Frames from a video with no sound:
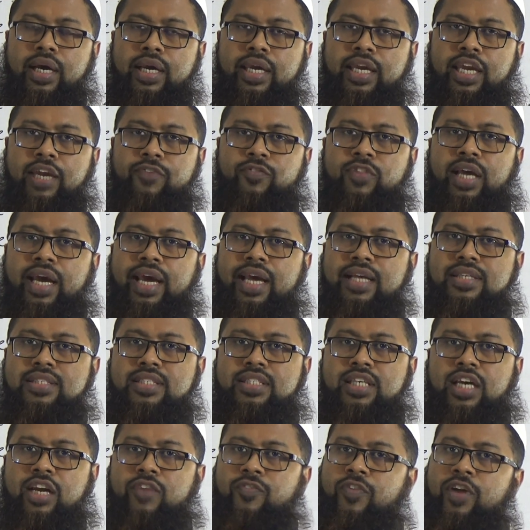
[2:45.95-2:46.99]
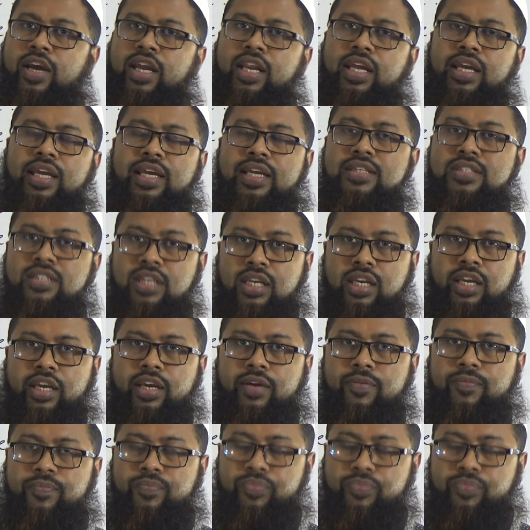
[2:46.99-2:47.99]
give the answer very easily.